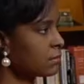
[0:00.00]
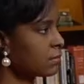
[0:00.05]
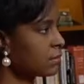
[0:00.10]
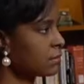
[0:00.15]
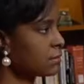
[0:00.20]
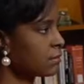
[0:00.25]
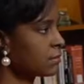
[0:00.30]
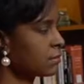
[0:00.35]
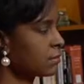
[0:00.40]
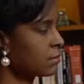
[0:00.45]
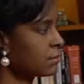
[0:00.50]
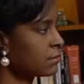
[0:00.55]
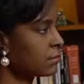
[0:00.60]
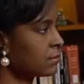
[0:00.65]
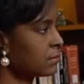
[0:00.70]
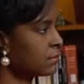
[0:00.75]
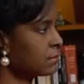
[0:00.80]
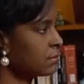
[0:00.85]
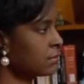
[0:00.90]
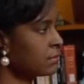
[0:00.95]

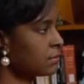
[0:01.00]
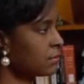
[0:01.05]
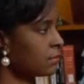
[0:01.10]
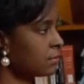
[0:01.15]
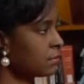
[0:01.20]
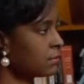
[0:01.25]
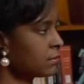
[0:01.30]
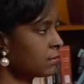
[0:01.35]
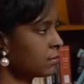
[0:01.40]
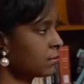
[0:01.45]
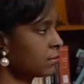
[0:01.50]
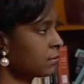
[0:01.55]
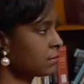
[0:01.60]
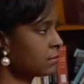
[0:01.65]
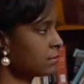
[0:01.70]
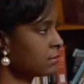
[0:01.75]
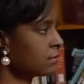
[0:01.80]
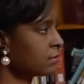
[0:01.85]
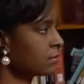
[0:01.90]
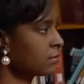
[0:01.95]

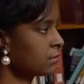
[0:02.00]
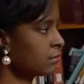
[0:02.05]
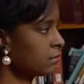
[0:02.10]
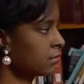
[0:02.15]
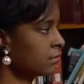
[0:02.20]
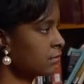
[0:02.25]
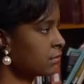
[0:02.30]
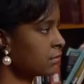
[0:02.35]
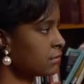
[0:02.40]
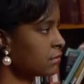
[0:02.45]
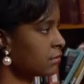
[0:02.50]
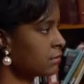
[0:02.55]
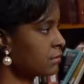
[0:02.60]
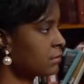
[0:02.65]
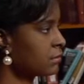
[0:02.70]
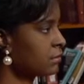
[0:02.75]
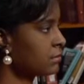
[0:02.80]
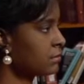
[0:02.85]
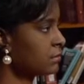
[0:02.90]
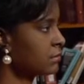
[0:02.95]

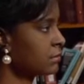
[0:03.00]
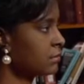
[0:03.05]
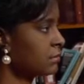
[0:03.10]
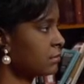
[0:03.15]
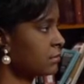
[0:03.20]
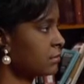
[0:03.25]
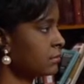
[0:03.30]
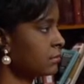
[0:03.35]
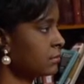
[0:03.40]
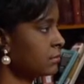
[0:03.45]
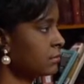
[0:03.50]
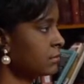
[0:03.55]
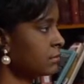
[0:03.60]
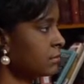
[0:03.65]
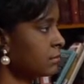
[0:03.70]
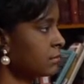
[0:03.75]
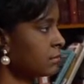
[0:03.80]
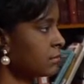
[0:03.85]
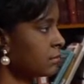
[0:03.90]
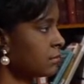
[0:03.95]

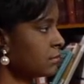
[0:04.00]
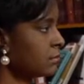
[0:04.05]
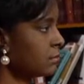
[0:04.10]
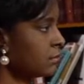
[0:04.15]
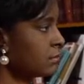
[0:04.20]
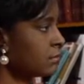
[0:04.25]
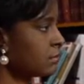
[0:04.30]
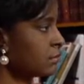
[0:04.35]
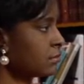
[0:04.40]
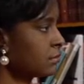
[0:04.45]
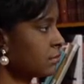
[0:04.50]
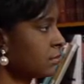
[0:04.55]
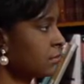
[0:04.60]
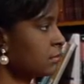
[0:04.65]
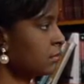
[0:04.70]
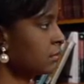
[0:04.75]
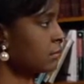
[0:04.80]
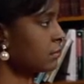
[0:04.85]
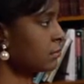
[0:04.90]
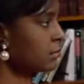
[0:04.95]

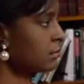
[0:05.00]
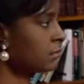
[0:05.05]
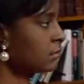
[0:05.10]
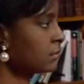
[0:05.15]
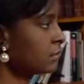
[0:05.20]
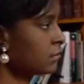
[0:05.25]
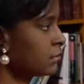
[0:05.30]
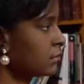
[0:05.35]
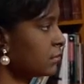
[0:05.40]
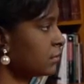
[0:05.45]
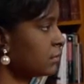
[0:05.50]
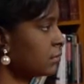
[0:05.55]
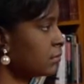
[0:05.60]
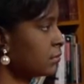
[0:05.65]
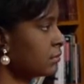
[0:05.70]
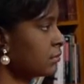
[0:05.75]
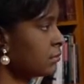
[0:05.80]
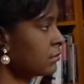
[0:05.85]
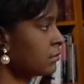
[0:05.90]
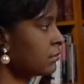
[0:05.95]

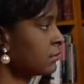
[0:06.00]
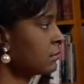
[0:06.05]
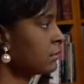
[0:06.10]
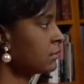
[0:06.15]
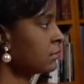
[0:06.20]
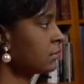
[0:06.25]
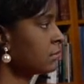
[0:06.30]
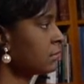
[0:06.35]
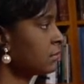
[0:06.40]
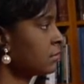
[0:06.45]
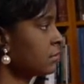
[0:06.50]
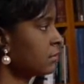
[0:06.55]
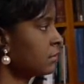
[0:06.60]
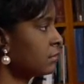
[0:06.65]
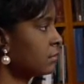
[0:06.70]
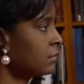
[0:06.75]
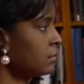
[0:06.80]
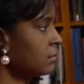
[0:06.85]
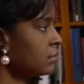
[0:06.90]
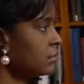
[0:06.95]

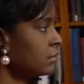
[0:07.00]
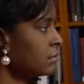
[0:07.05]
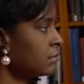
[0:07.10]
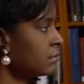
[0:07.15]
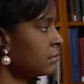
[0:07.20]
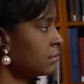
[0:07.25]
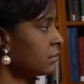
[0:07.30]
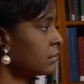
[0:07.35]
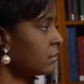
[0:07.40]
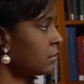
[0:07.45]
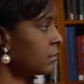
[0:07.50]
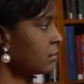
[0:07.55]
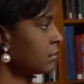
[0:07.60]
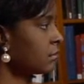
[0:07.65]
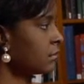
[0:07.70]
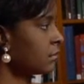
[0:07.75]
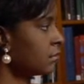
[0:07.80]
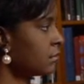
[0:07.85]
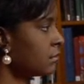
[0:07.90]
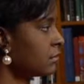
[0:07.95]
(silent)